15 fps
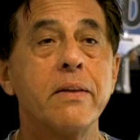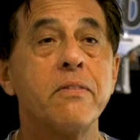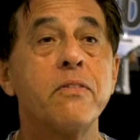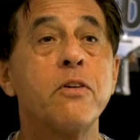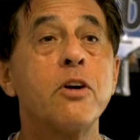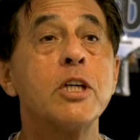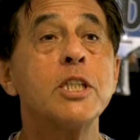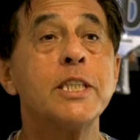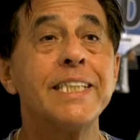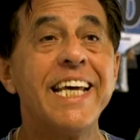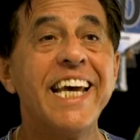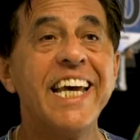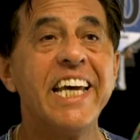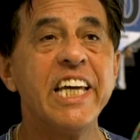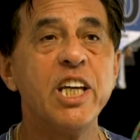the first
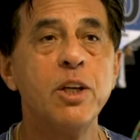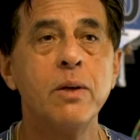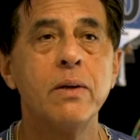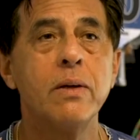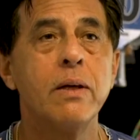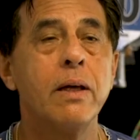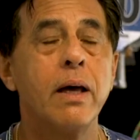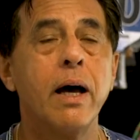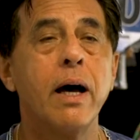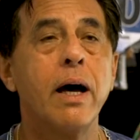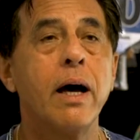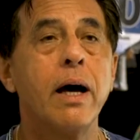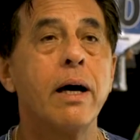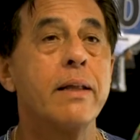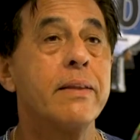day,
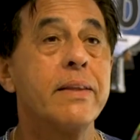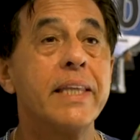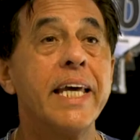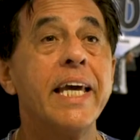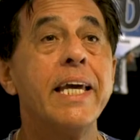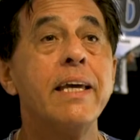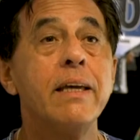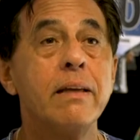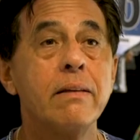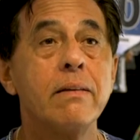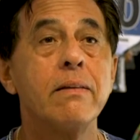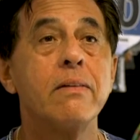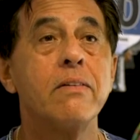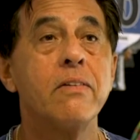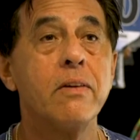they
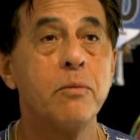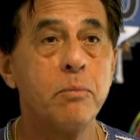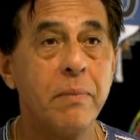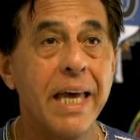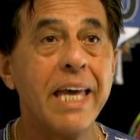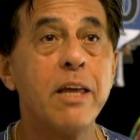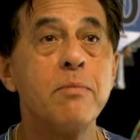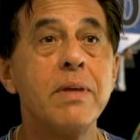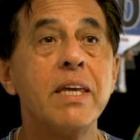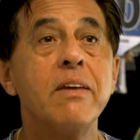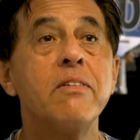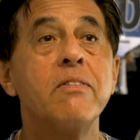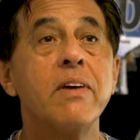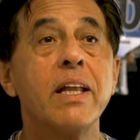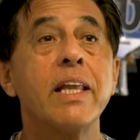made me
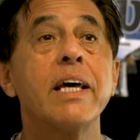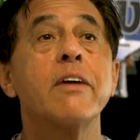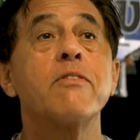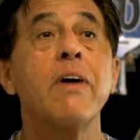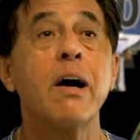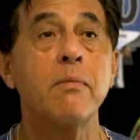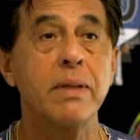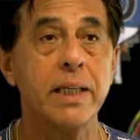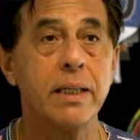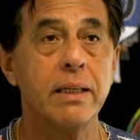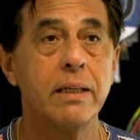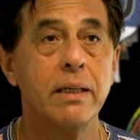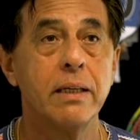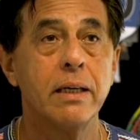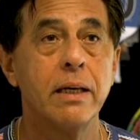feel like family,
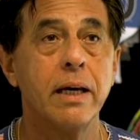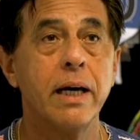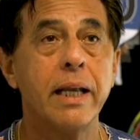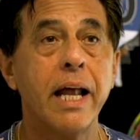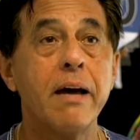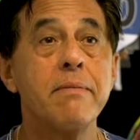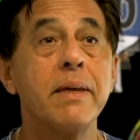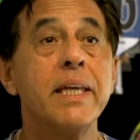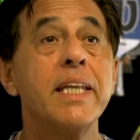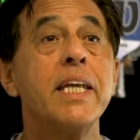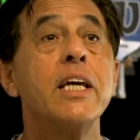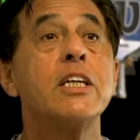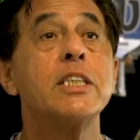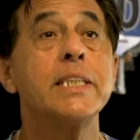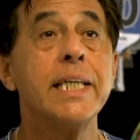and I've been
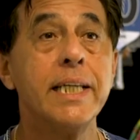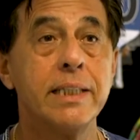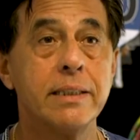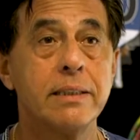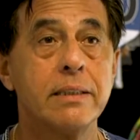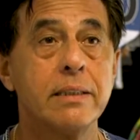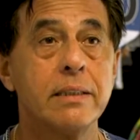here since.